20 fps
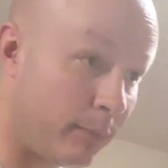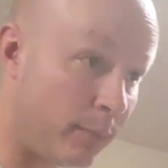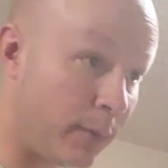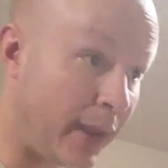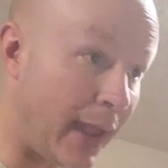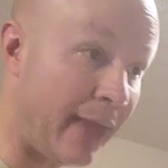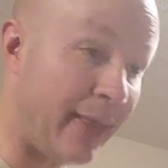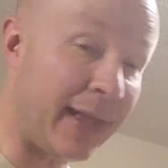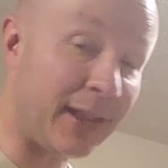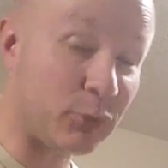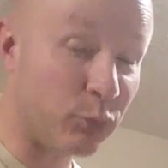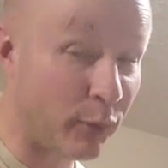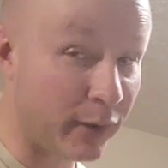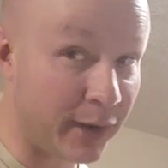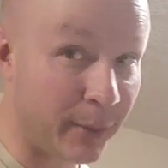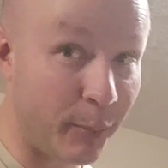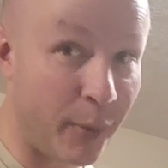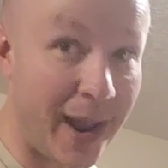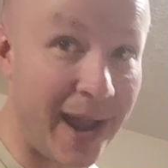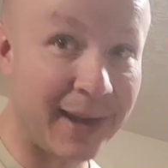Yeah, that's one
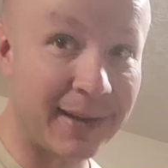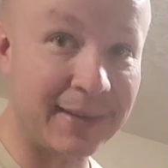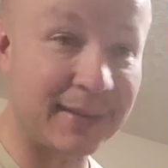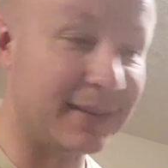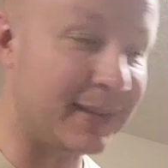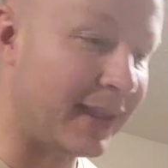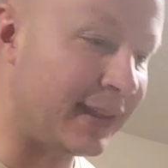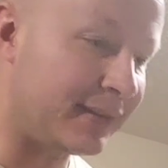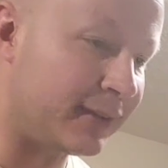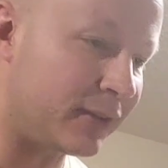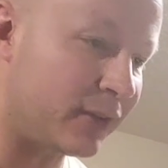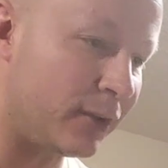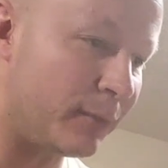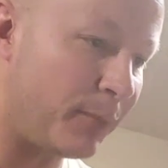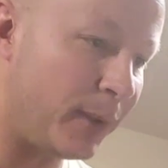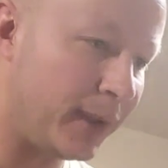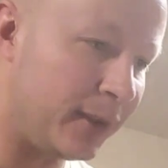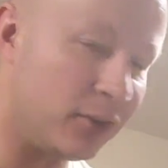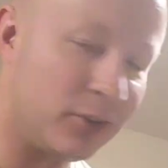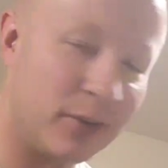to practice. That's a good
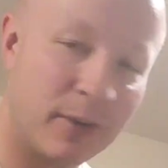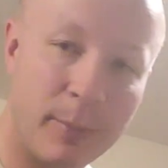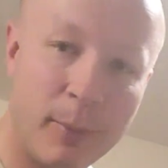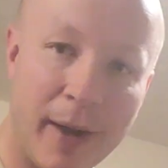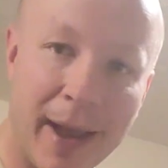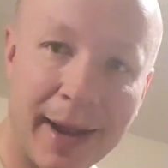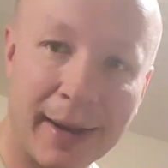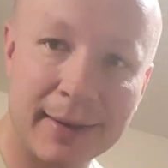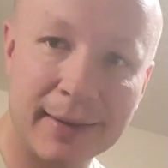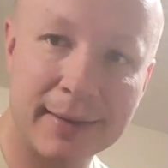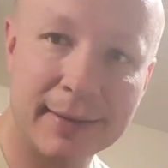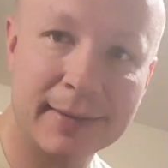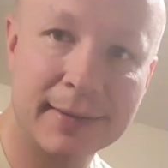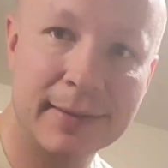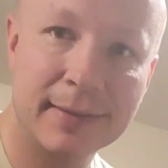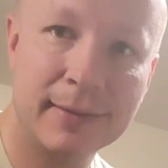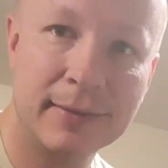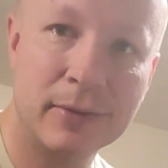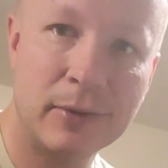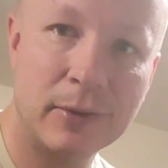page to
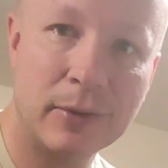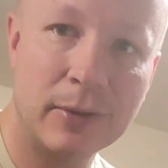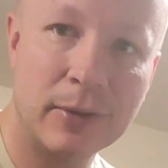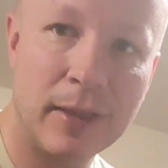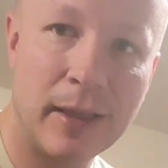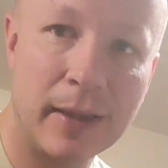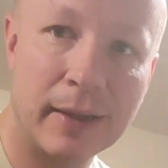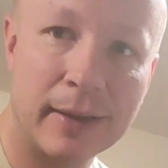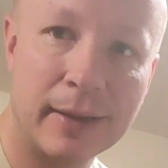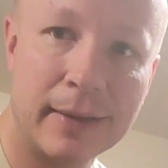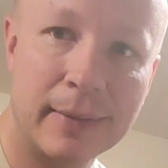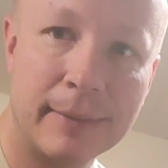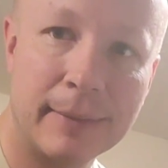practice. So good luck.